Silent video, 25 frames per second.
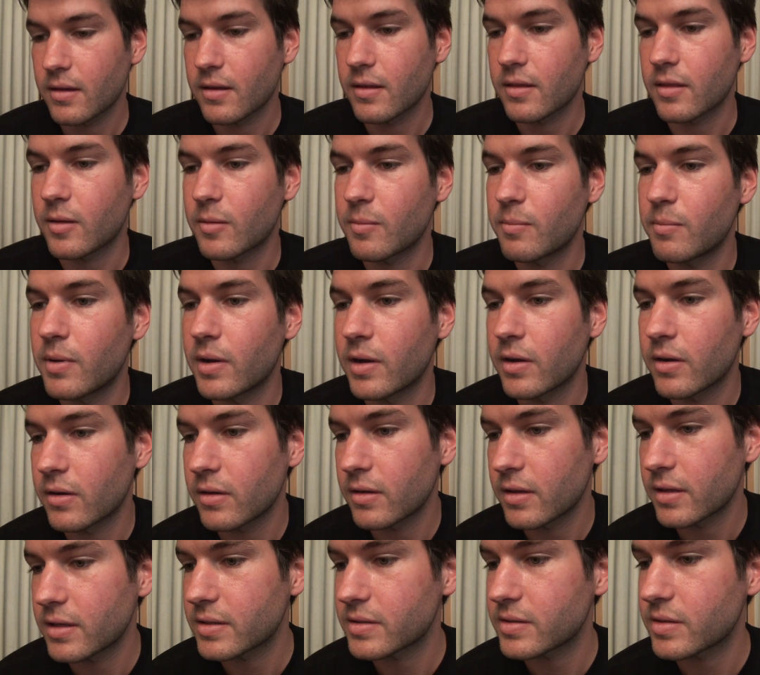the
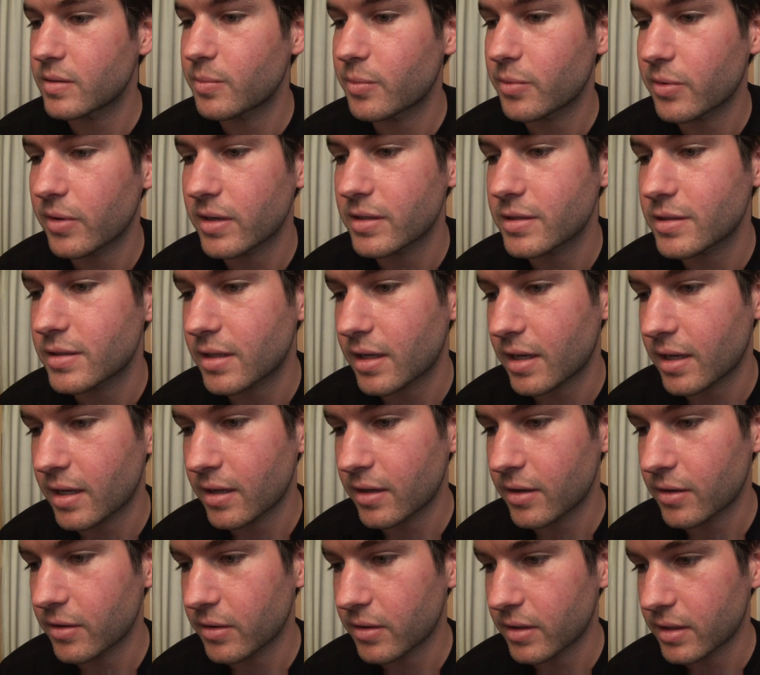barely suppressed
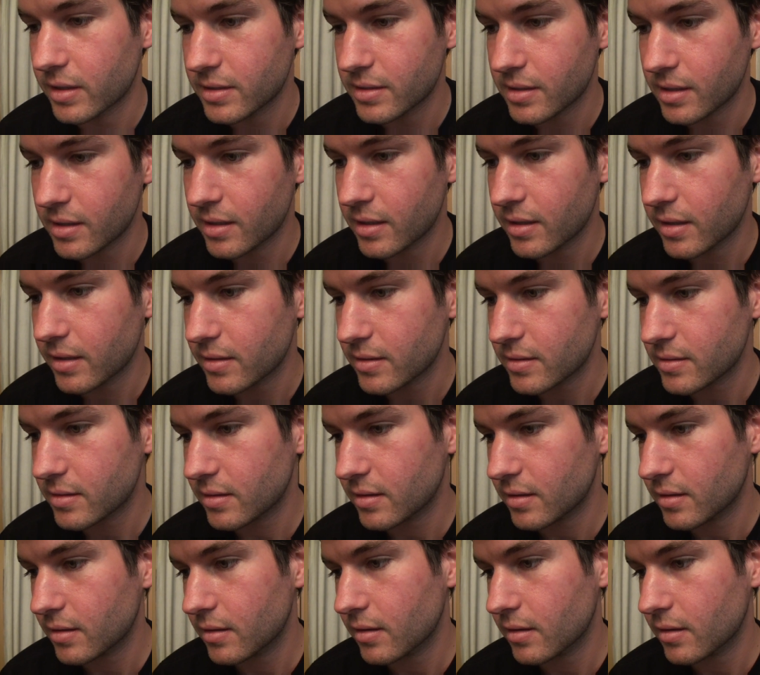anger in his eyes,